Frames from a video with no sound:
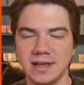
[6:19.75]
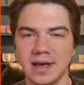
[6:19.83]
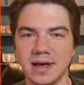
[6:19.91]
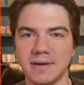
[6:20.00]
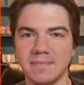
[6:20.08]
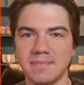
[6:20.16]

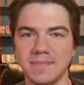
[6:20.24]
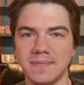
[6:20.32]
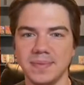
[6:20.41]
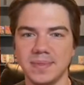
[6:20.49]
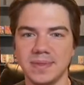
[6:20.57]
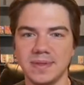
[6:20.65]
Um,
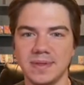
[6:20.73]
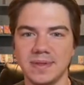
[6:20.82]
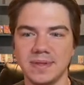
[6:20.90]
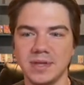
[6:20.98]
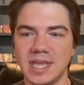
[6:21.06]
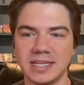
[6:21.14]

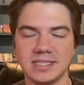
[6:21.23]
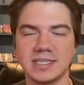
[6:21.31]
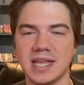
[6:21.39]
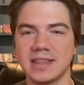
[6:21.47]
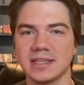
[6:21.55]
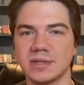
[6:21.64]
you can't
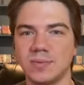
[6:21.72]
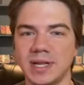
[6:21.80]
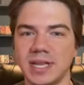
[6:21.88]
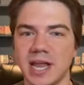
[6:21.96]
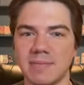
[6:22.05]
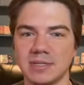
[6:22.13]
just take this to
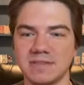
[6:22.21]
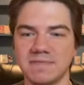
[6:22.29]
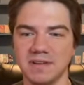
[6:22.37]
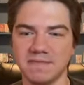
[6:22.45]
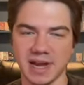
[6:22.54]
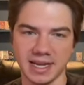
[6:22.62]
one damage and
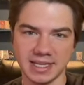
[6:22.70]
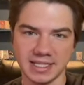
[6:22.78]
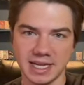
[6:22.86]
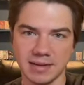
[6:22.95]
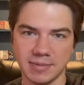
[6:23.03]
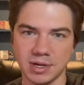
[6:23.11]
feel fine
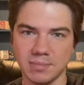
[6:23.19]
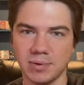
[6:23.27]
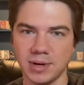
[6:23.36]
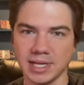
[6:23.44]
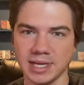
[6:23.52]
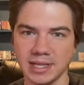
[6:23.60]
because then I'm going to
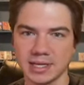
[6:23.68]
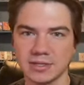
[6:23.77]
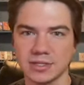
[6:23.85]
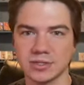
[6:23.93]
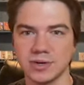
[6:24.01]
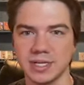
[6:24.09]
point and click
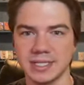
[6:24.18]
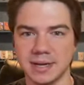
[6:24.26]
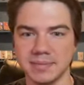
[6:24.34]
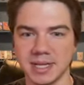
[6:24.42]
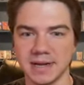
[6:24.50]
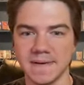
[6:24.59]
destroy
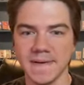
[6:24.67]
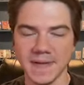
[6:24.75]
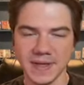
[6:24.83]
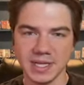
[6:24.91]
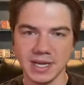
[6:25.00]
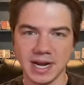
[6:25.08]
something.
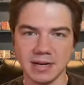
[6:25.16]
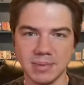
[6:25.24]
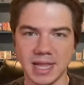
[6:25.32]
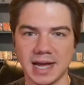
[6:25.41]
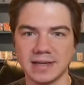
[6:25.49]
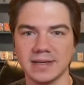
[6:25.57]
You got to
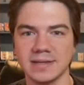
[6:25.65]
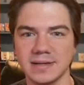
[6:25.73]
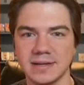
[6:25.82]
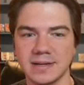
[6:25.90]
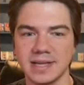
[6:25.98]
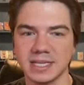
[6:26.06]
block it.
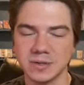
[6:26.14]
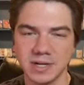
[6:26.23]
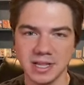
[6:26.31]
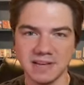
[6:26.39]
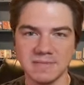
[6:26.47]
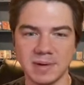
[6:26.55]
That's what
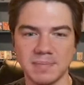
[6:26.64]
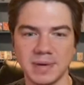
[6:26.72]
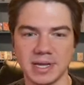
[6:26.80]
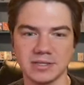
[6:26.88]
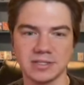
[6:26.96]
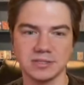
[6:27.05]
I love about
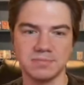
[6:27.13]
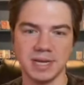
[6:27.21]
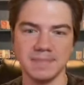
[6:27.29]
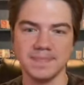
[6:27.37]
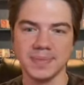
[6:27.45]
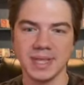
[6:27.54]
Punisher's
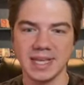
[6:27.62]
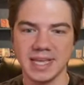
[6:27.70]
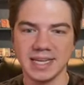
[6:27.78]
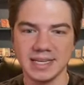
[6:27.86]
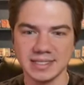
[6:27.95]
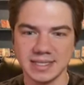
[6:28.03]
Beam.
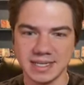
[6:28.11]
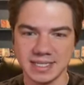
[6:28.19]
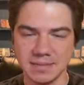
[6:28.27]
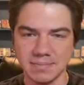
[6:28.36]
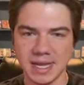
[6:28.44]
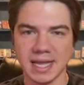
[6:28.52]
It is
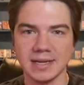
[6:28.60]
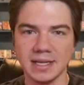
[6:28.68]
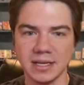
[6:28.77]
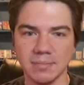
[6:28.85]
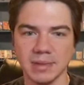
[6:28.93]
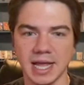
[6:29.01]

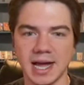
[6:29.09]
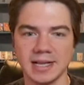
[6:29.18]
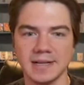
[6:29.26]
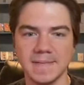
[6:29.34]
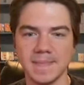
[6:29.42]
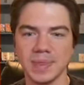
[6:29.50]
demanding a block.